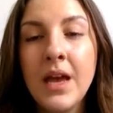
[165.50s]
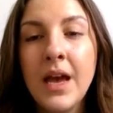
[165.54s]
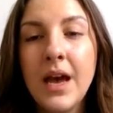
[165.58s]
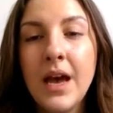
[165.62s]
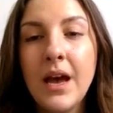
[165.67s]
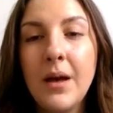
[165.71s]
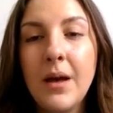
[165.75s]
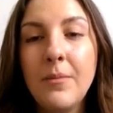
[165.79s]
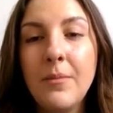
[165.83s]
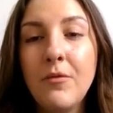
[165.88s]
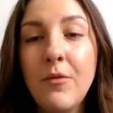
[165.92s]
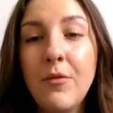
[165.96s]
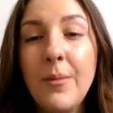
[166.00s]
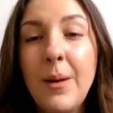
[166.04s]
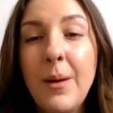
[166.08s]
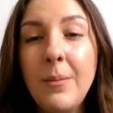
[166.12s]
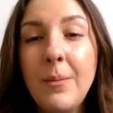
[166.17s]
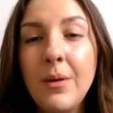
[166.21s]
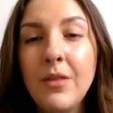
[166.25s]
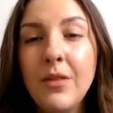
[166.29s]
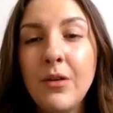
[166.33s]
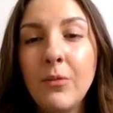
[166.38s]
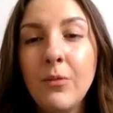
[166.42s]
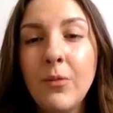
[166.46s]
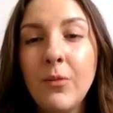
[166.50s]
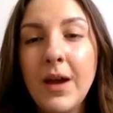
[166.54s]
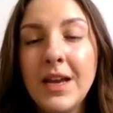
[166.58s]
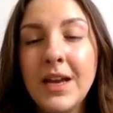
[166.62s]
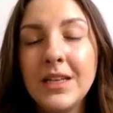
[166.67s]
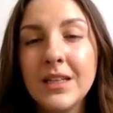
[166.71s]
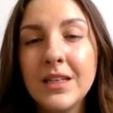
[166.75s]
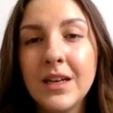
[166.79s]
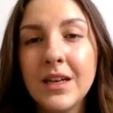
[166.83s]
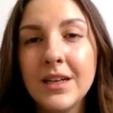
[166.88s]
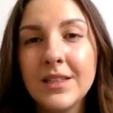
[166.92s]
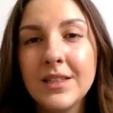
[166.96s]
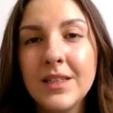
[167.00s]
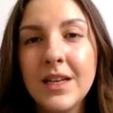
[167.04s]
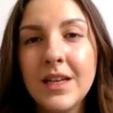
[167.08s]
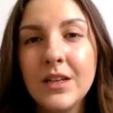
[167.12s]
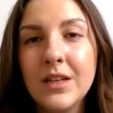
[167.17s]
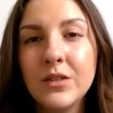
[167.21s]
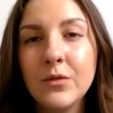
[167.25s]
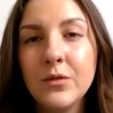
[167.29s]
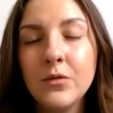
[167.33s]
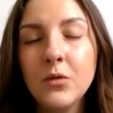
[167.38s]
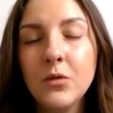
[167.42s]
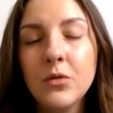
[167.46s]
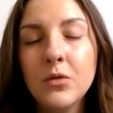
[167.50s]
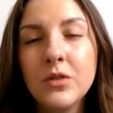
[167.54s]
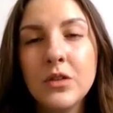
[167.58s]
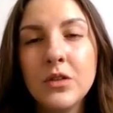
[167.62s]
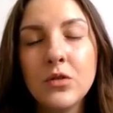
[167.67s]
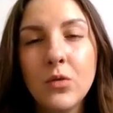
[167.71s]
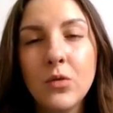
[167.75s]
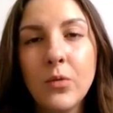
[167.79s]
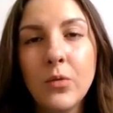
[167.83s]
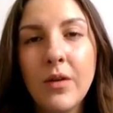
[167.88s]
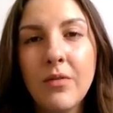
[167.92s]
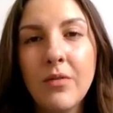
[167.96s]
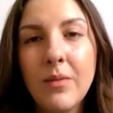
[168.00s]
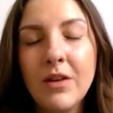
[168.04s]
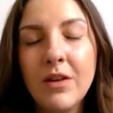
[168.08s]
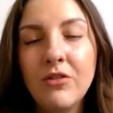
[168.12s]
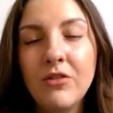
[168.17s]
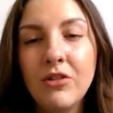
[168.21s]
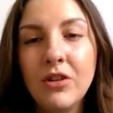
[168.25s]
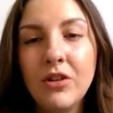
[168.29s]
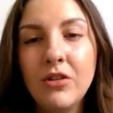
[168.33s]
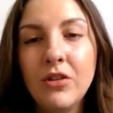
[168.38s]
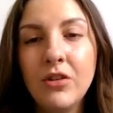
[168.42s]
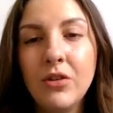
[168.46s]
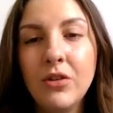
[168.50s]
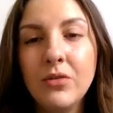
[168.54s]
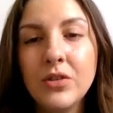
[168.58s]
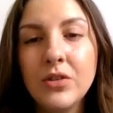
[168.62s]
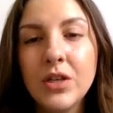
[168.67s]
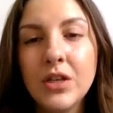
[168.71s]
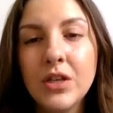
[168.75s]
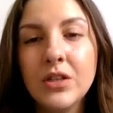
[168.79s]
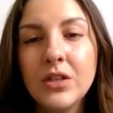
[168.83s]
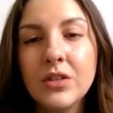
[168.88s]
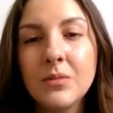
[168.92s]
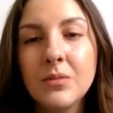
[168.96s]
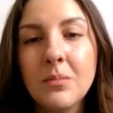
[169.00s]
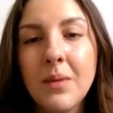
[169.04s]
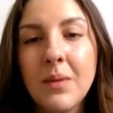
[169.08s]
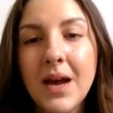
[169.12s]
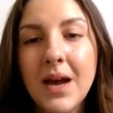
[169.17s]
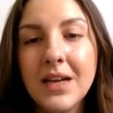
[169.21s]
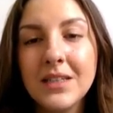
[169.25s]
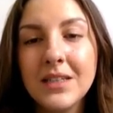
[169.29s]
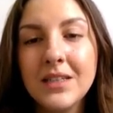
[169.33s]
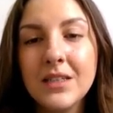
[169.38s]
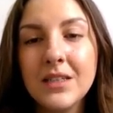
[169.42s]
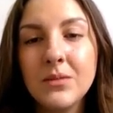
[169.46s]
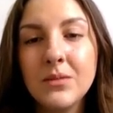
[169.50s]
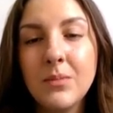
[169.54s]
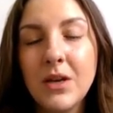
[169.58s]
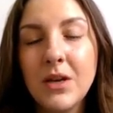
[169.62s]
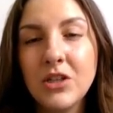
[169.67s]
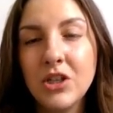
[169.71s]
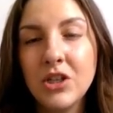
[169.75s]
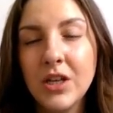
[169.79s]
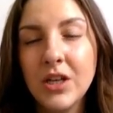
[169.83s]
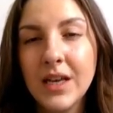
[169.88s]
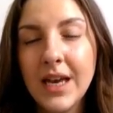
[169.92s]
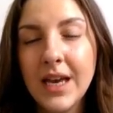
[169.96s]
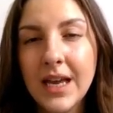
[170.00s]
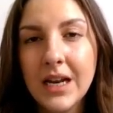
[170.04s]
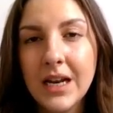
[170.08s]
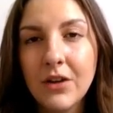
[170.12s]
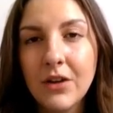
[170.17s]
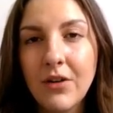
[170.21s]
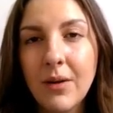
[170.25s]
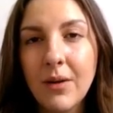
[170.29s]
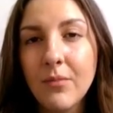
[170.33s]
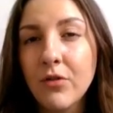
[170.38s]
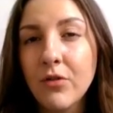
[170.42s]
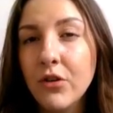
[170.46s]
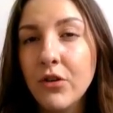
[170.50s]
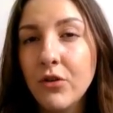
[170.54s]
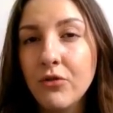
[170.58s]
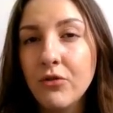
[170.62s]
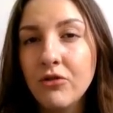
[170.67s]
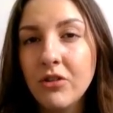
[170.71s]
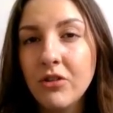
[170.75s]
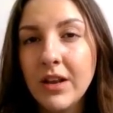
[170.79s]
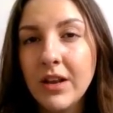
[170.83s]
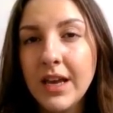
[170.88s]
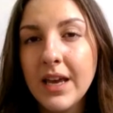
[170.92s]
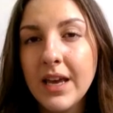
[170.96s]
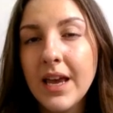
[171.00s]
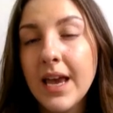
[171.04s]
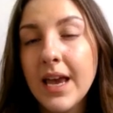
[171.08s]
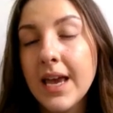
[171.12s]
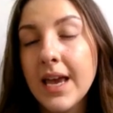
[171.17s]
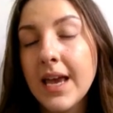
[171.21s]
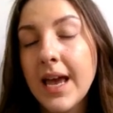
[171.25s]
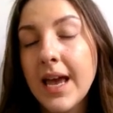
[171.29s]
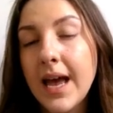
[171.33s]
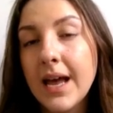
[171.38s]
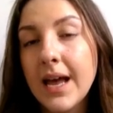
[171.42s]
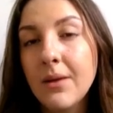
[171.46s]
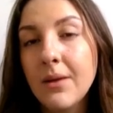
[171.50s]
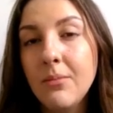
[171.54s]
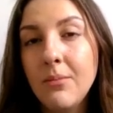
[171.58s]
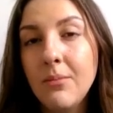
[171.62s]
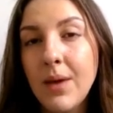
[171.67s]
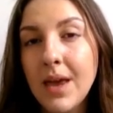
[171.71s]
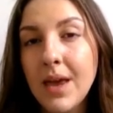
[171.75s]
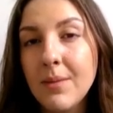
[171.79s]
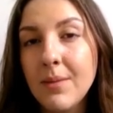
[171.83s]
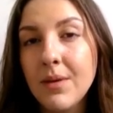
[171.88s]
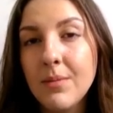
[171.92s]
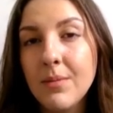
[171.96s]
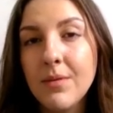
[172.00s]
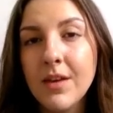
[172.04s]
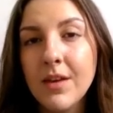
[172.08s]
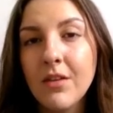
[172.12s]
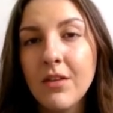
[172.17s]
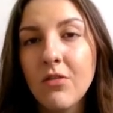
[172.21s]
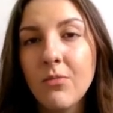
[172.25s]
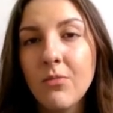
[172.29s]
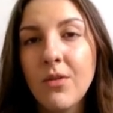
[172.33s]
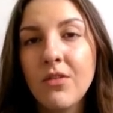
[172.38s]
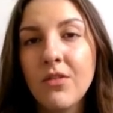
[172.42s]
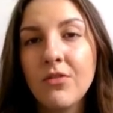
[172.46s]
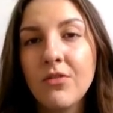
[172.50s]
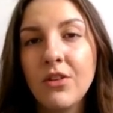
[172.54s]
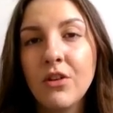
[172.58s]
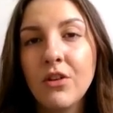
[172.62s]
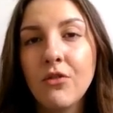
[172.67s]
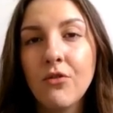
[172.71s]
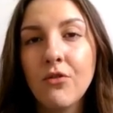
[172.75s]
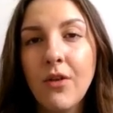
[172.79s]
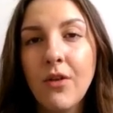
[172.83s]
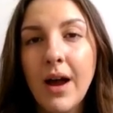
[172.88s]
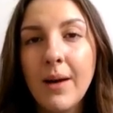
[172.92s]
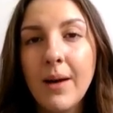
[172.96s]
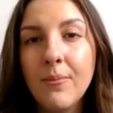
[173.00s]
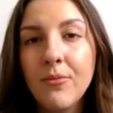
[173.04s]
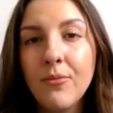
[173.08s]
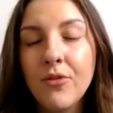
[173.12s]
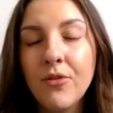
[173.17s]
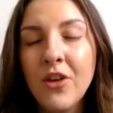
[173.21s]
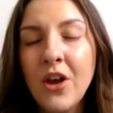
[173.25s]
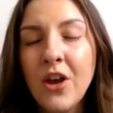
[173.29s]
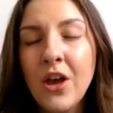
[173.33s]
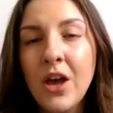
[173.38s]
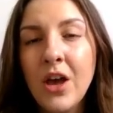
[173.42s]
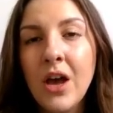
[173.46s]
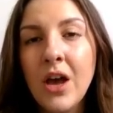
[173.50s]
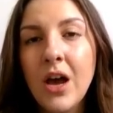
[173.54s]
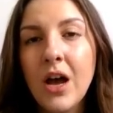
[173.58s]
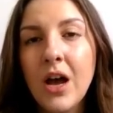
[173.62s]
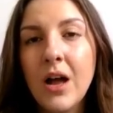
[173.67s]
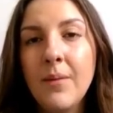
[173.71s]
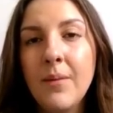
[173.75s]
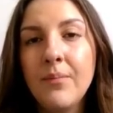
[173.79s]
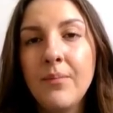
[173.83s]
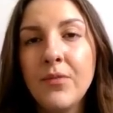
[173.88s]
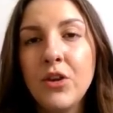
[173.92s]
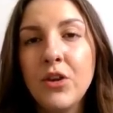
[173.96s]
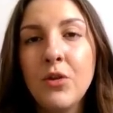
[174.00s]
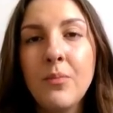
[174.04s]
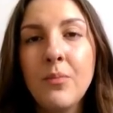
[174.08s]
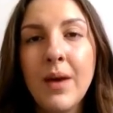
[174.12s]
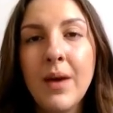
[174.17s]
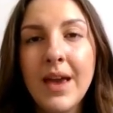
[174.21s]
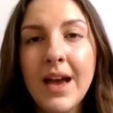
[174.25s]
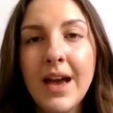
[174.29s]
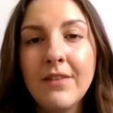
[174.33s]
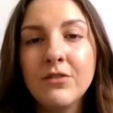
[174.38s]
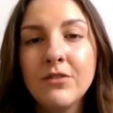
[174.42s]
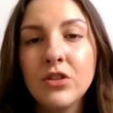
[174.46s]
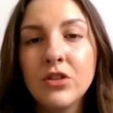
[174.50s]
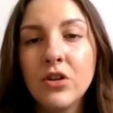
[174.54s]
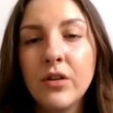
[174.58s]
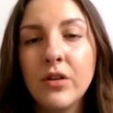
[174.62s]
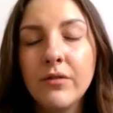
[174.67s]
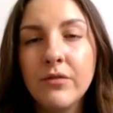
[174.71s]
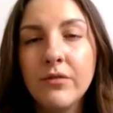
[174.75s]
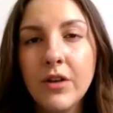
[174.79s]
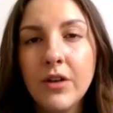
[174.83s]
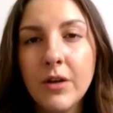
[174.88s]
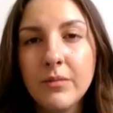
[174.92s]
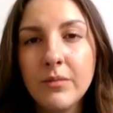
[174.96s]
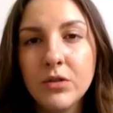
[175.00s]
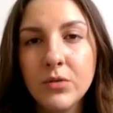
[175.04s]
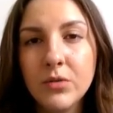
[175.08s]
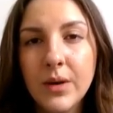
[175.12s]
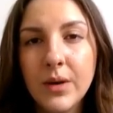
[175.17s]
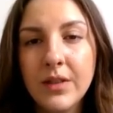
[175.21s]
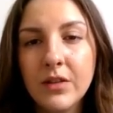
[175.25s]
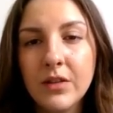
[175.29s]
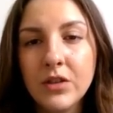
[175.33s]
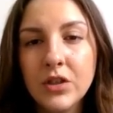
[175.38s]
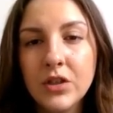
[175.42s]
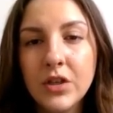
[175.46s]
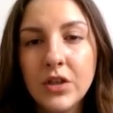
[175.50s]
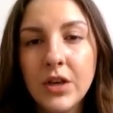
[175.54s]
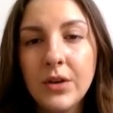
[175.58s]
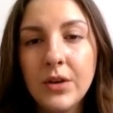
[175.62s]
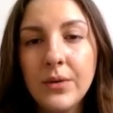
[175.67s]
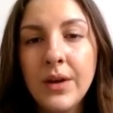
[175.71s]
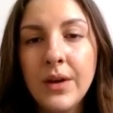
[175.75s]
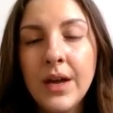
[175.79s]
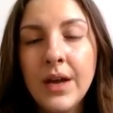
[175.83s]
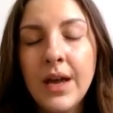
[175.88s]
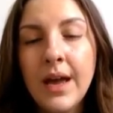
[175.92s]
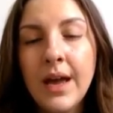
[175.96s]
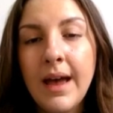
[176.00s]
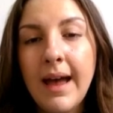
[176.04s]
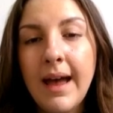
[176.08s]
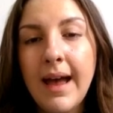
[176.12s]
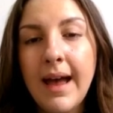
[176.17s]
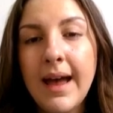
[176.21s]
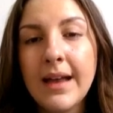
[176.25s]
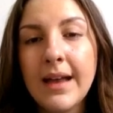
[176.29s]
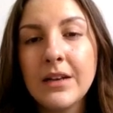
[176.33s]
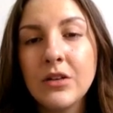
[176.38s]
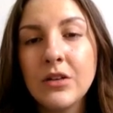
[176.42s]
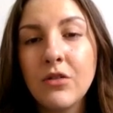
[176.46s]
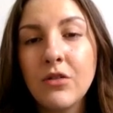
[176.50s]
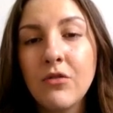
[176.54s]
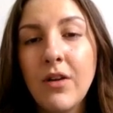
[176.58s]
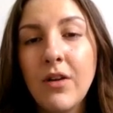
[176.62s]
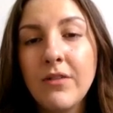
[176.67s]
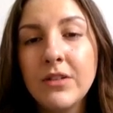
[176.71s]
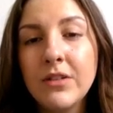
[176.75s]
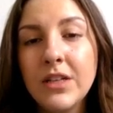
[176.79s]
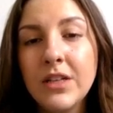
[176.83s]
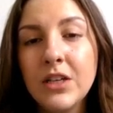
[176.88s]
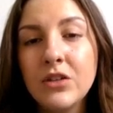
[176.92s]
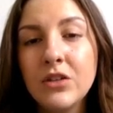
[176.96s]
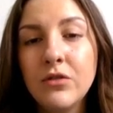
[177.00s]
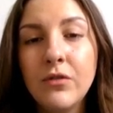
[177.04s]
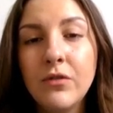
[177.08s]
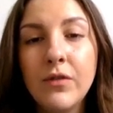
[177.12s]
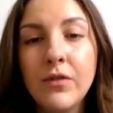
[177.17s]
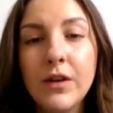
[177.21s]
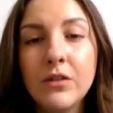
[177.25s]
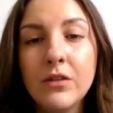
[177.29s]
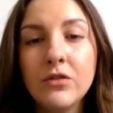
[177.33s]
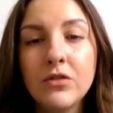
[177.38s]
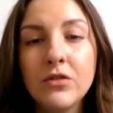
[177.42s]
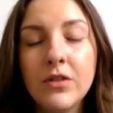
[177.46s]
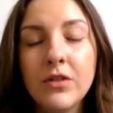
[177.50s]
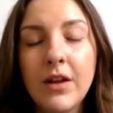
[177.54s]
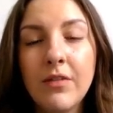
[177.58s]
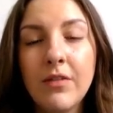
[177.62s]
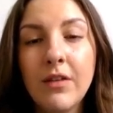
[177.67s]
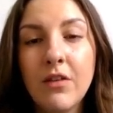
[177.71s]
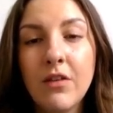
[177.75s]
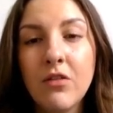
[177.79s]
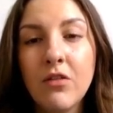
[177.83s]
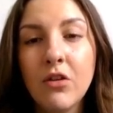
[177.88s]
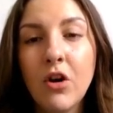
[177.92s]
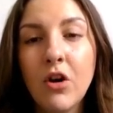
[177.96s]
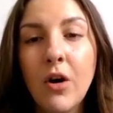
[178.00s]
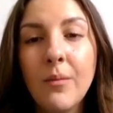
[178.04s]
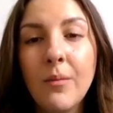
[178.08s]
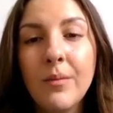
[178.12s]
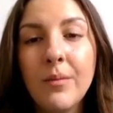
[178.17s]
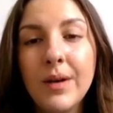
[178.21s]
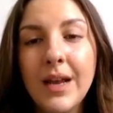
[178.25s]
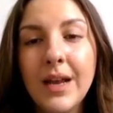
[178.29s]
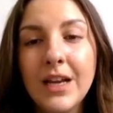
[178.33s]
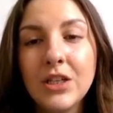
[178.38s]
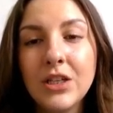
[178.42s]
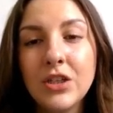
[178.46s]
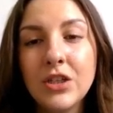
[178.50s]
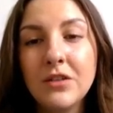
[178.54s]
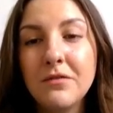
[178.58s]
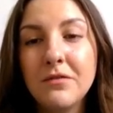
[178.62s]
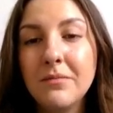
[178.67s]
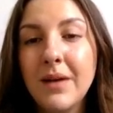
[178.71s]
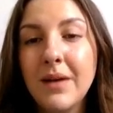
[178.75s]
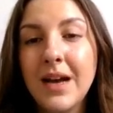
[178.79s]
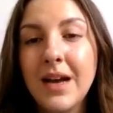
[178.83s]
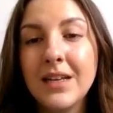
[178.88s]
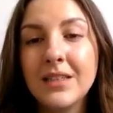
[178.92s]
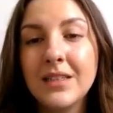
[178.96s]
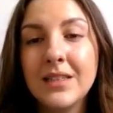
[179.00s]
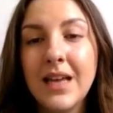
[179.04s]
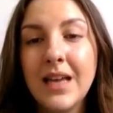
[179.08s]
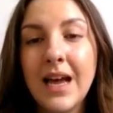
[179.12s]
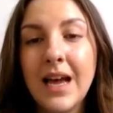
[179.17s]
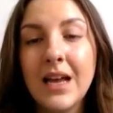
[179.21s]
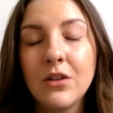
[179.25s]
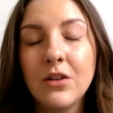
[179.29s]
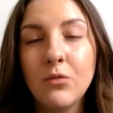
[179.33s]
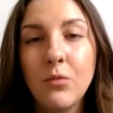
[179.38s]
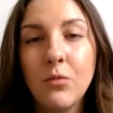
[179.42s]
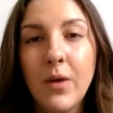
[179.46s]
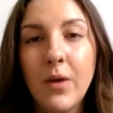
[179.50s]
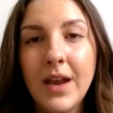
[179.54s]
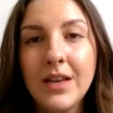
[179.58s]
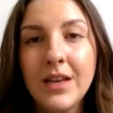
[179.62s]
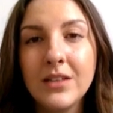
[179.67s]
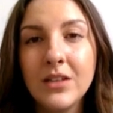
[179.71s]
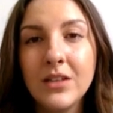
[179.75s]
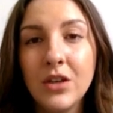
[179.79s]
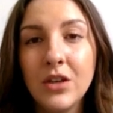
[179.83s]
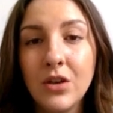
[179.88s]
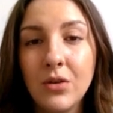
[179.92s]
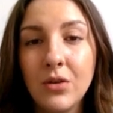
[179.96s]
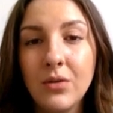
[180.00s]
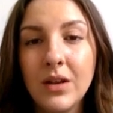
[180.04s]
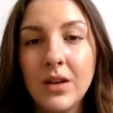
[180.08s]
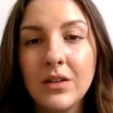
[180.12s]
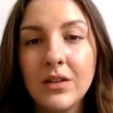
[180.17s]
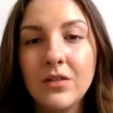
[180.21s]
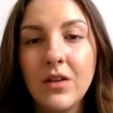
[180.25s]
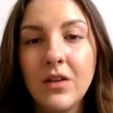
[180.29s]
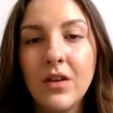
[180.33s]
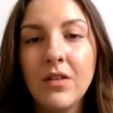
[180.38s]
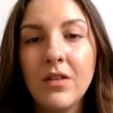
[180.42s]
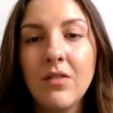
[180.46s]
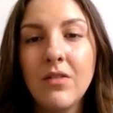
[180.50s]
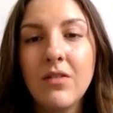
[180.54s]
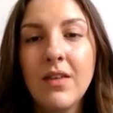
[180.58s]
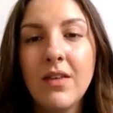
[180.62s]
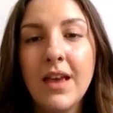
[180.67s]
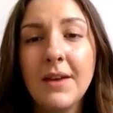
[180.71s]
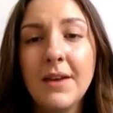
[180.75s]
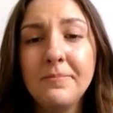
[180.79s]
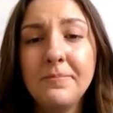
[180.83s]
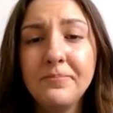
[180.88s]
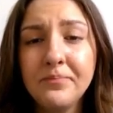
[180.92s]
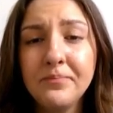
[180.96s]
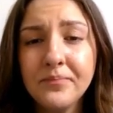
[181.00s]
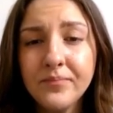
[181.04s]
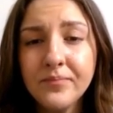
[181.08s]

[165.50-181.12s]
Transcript: Remember that weight, like I said, is a force. It's always measured in newtons. Mass is measured in kilograms usually. It can maybe be expressed in grams. You may have to convert between the two. And gravitational field strength is a combination of mass and weight units. So you can see